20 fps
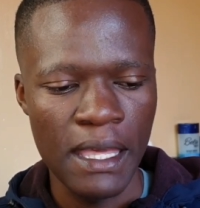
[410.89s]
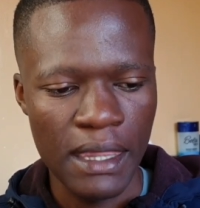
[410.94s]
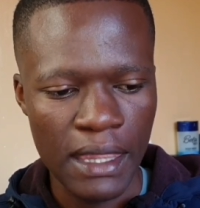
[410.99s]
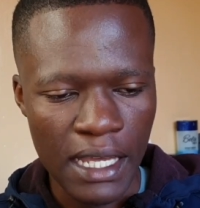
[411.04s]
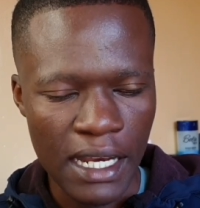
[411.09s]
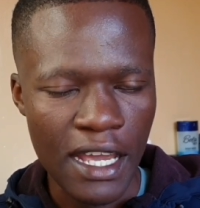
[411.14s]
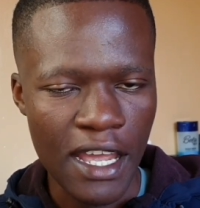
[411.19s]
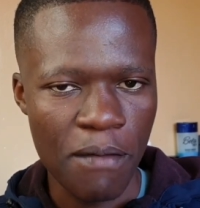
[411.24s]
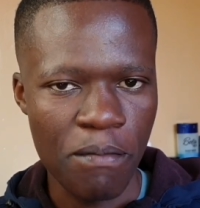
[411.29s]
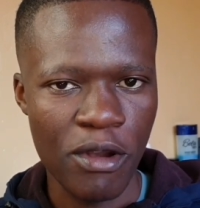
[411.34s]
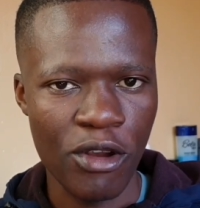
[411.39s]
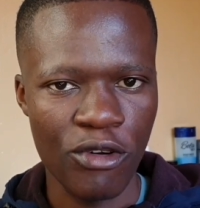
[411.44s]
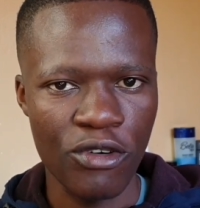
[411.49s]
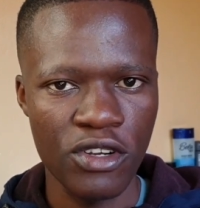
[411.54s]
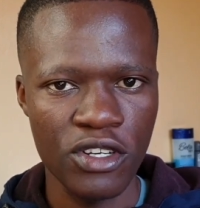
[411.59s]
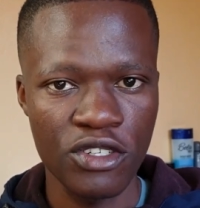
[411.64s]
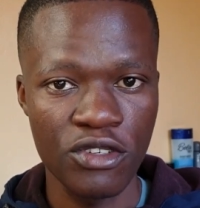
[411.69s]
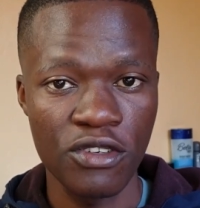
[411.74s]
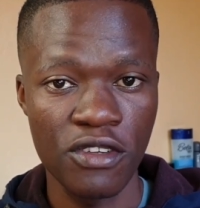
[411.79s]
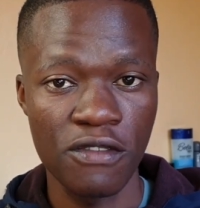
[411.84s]
That
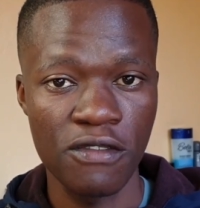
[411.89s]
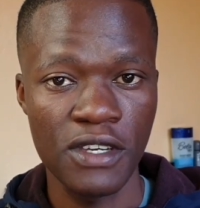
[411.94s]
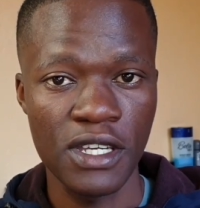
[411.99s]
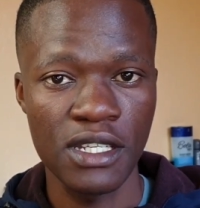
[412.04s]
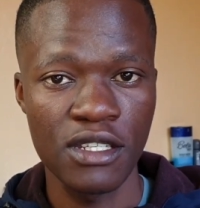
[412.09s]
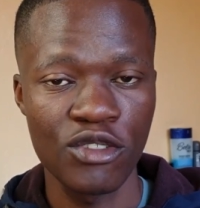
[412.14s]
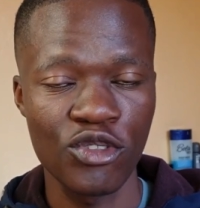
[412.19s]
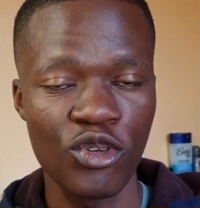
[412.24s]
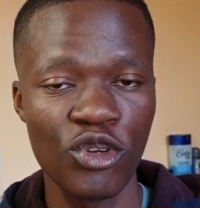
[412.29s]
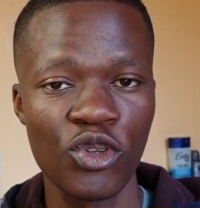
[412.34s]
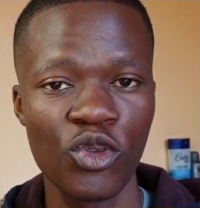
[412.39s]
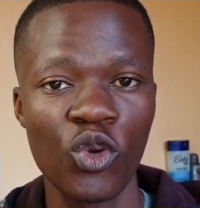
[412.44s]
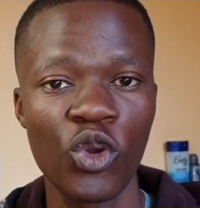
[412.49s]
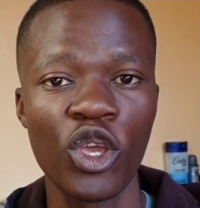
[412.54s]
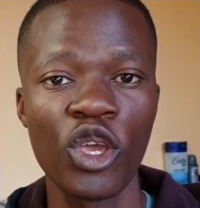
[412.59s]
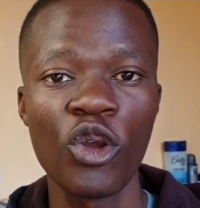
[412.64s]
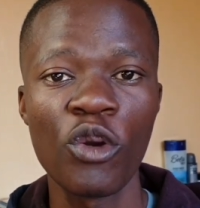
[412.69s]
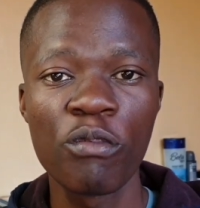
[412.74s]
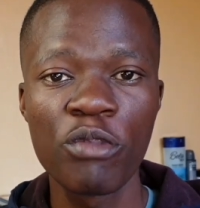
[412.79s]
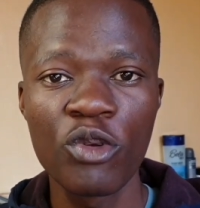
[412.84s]
hypercorrection effect is going to
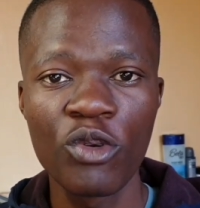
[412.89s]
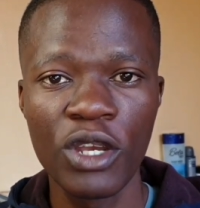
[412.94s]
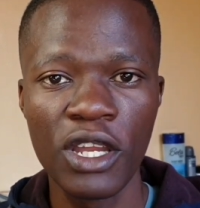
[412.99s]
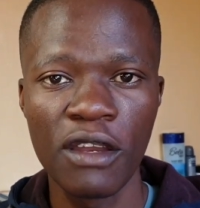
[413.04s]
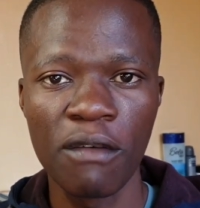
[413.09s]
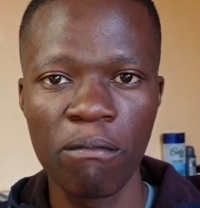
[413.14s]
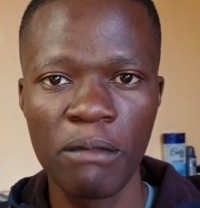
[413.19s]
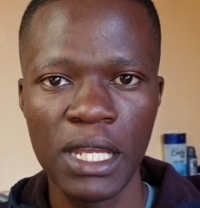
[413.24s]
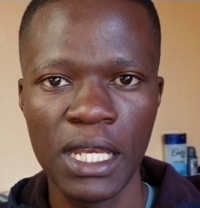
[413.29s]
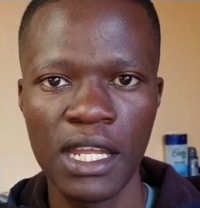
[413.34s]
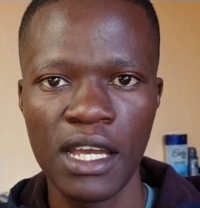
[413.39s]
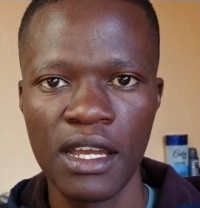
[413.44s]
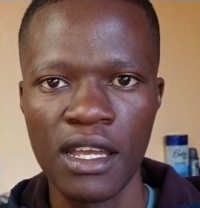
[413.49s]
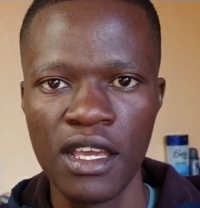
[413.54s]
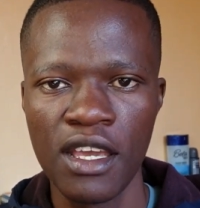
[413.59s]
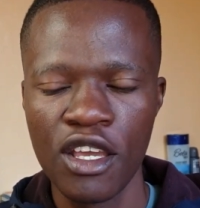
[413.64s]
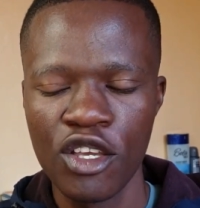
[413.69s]
help you learn better.